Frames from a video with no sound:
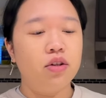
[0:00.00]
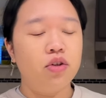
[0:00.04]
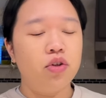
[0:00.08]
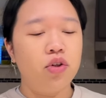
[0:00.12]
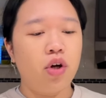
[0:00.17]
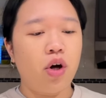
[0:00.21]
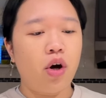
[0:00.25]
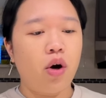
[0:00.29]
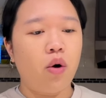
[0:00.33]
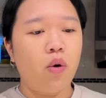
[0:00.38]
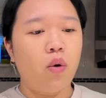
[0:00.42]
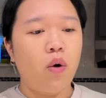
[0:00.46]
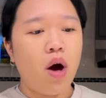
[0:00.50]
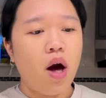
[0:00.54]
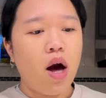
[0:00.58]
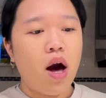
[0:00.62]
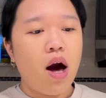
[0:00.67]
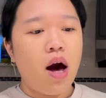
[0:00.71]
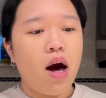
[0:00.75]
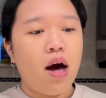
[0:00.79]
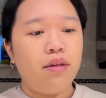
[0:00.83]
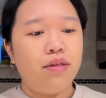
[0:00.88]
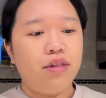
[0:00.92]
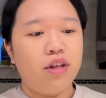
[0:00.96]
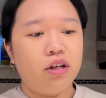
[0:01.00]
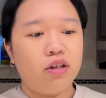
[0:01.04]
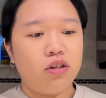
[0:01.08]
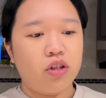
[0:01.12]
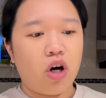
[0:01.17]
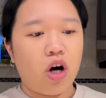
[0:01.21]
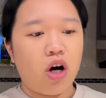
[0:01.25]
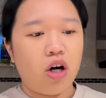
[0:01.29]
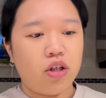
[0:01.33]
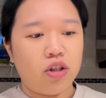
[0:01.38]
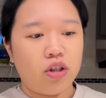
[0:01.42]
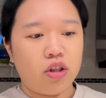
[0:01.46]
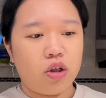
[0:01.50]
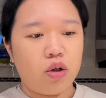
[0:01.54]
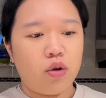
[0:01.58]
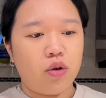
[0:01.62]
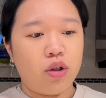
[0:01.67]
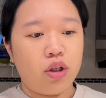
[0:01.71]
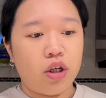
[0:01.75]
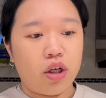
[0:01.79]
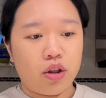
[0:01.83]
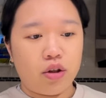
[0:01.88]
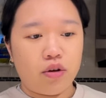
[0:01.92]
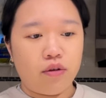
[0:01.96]
So there's also
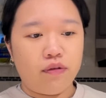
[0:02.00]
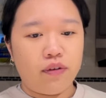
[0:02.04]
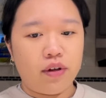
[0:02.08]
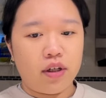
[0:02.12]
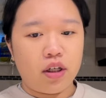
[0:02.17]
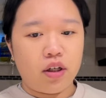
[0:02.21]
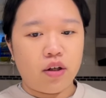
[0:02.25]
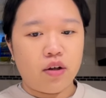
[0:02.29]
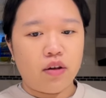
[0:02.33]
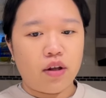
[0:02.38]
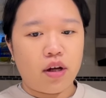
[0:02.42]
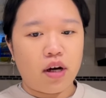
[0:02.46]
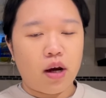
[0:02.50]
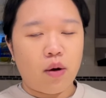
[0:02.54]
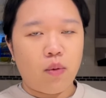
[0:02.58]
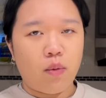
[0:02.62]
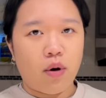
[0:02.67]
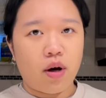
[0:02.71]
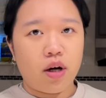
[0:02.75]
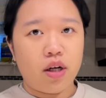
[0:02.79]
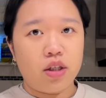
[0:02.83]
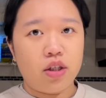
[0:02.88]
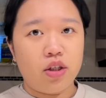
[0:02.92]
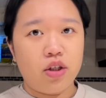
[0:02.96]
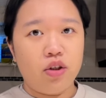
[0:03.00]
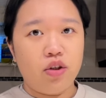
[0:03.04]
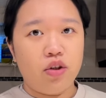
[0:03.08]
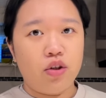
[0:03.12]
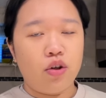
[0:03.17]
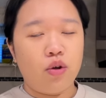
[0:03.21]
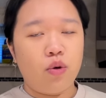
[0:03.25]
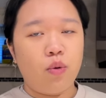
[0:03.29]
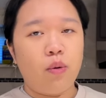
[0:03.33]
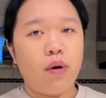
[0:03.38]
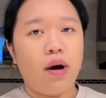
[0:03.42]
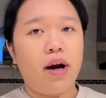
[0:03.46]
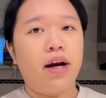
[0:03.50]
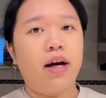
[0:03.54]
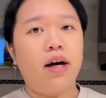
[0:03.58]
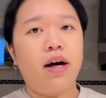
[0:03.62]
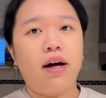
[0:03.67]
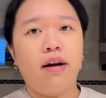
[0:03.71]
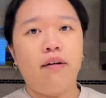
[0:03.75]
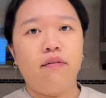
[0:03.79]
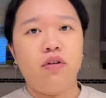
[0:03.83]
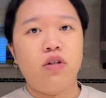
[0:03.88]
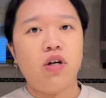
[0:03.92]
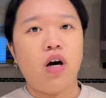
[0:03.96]
another video that I wanted to do where I
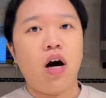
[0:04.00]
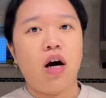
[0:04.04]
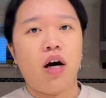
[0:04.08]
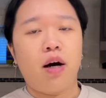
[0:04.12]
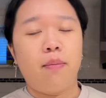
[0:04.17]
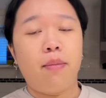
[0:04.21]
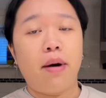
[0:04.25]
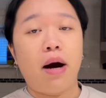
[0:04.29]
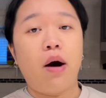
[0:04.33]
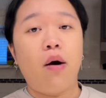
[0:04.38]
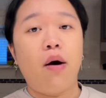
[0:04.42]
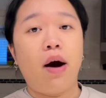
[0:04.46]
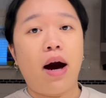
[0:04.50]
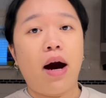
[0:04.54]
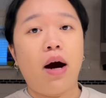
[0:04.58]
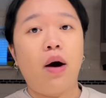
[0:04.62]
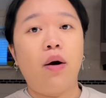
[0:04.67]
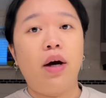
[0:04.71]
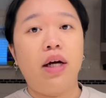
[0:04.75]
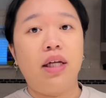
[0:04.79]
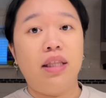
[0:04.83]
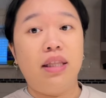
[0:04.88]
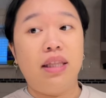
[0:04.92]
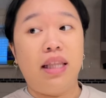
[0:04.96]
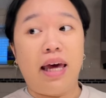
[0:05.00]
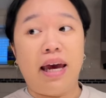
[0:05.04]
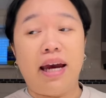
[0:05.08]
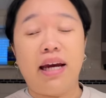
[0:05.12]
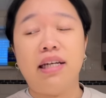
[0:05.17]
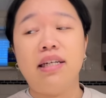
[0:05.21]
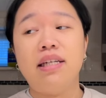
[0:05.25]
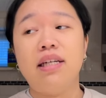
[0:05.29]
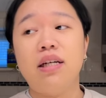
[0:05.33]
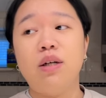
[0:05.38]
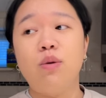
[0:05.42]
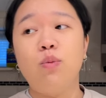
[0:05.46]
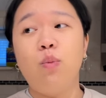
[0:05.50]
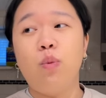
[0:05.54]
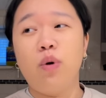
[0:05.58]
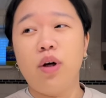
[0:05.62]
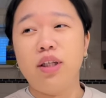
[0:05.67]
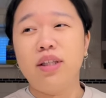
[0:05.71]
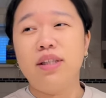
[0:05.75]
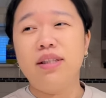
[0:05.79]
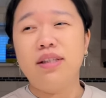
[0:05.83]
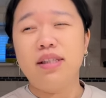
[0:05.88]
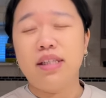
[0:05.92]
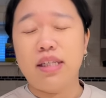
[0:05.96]
kind of talk about how I landed
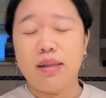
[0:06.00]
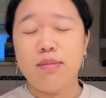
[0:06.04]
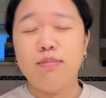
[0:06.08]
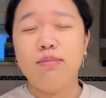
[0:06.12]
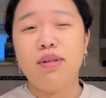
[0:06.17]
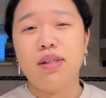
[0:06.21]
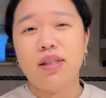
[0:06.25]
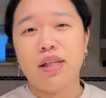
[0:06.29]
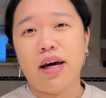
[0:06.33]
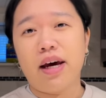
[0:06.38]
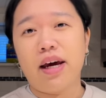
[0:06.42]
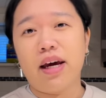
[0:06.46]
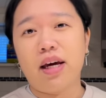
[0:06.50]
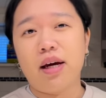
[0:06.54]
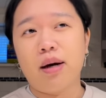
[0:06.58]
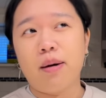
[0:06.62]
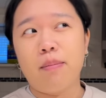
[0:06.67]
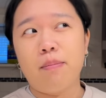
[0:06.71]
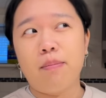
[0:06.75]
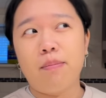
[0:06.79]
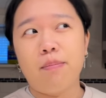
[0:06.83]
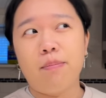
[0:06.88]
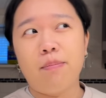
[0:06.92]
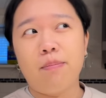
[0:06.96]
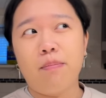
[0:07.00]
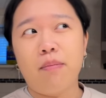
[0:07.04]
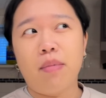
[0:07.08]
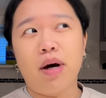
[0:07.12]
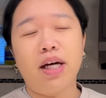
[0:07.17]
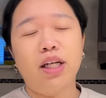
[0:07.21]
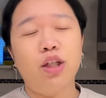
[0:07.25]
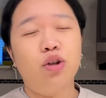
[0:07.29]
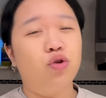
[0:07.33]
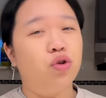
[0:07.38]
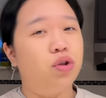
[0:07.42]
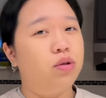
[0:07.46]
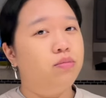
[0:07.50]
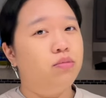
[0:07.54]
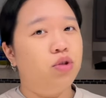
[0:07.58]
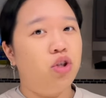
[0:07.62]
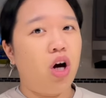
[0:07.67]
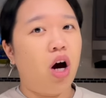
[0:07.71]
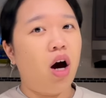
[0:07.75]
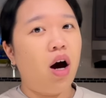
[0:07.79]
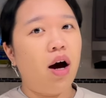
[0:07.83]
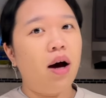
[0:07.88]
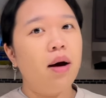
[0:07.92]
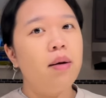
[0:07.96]
what seems like my dream
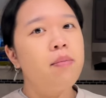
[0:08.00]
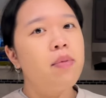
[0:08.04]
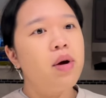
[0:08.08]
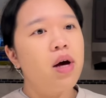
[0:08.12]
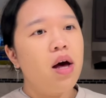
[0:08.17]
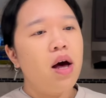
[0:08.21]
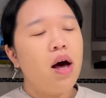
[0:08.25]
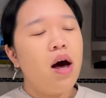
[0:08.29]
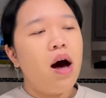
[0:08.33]
job.